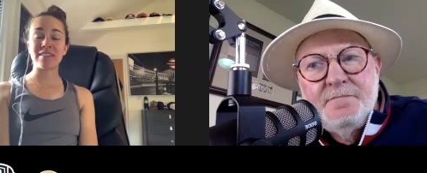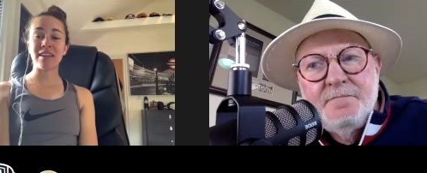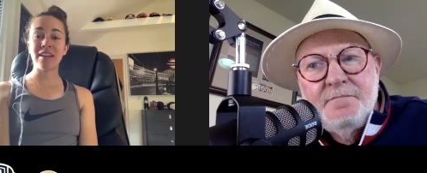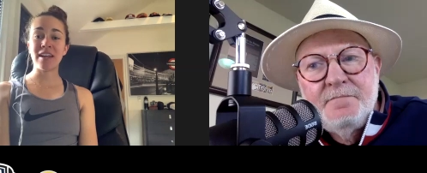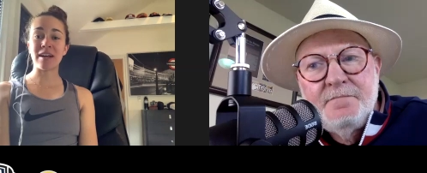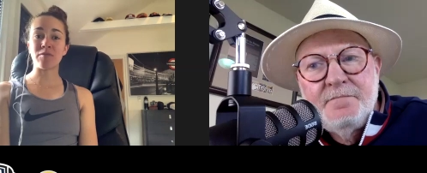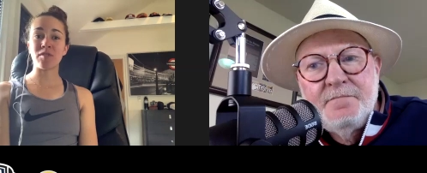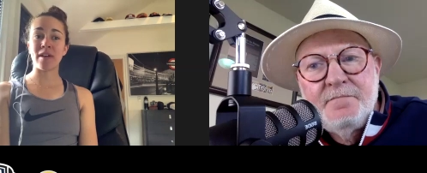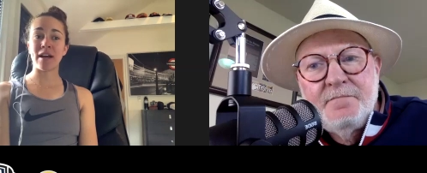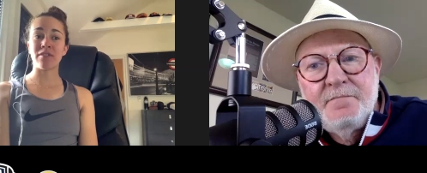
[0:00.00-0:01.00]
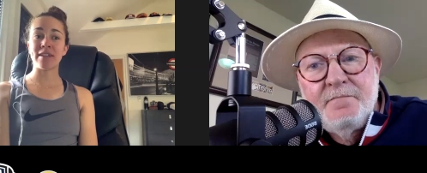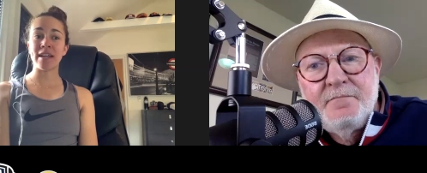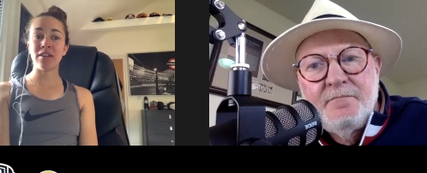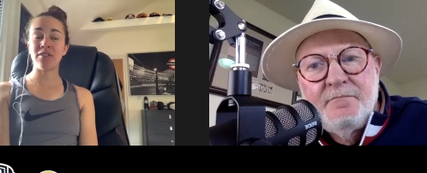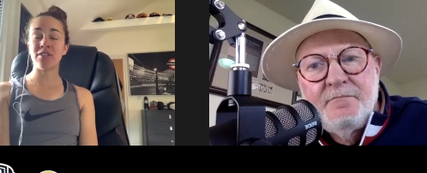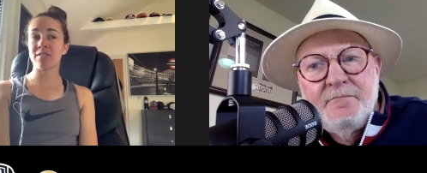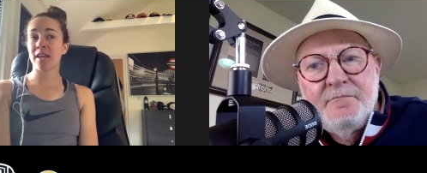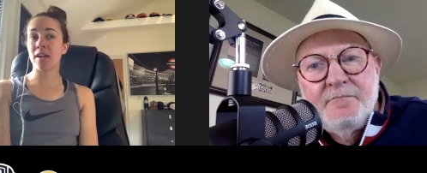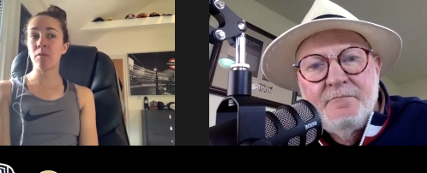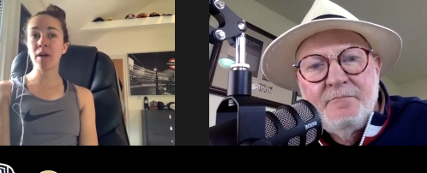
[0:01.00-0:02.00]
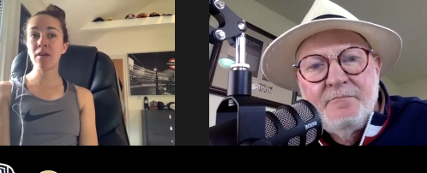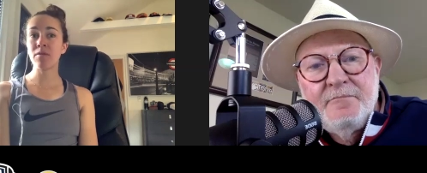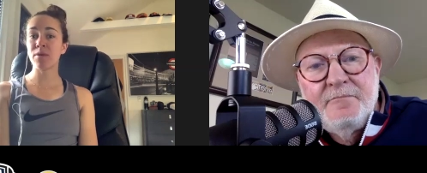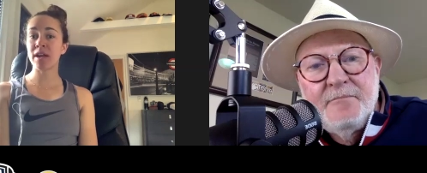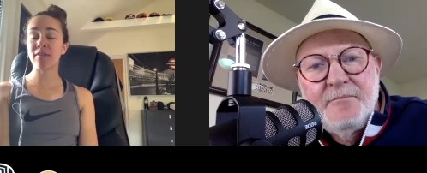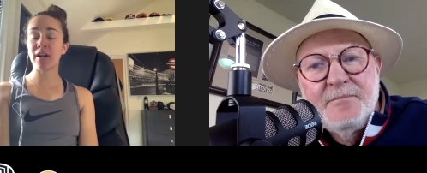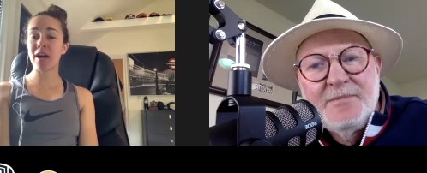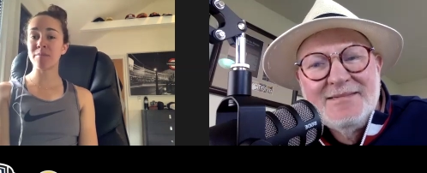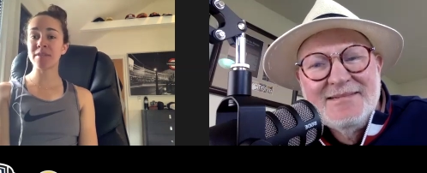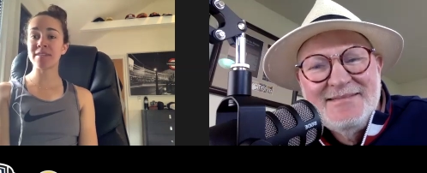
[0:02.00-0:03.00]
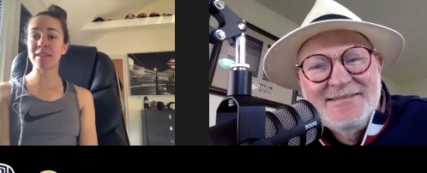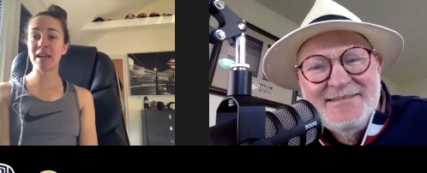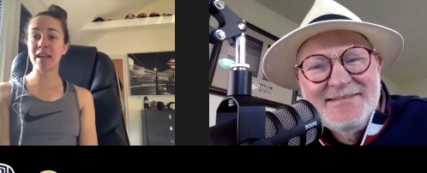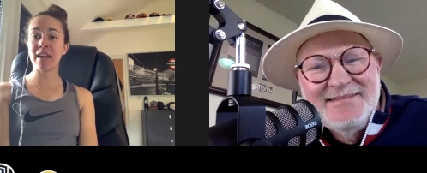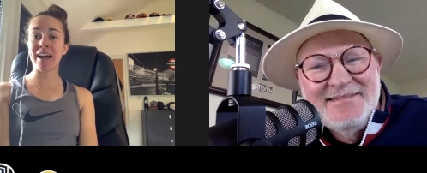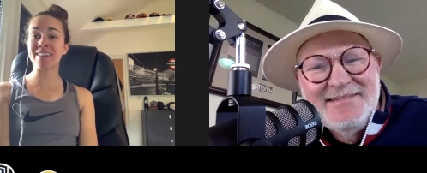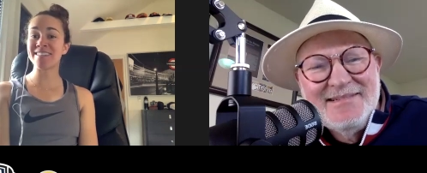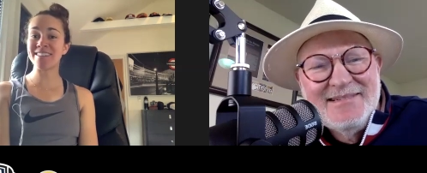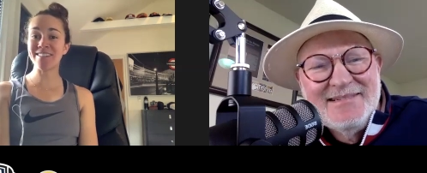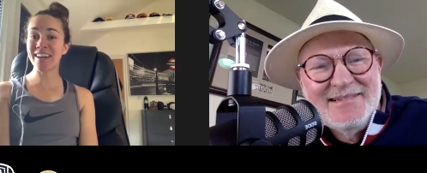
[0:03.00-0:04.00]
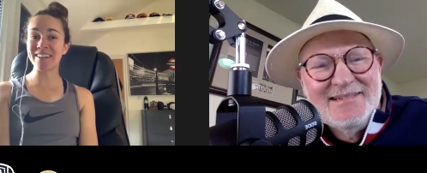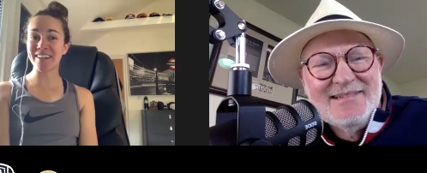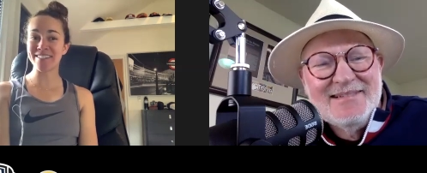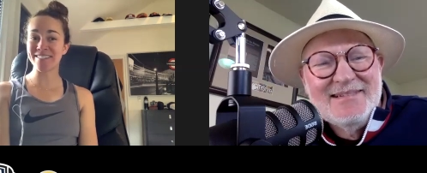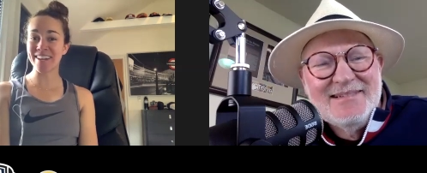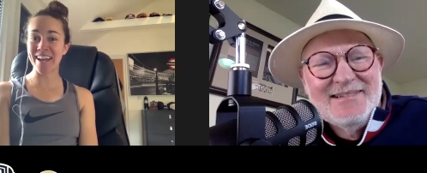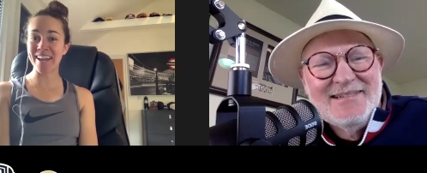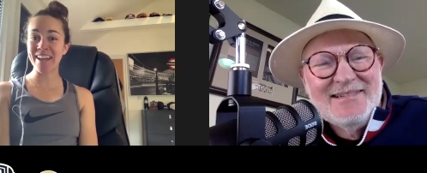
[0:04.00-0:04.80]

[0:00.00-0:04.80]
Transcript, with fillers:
Speaker 1: Sunday comes around and you're just like, well, whatever happens today, I still had yesterday.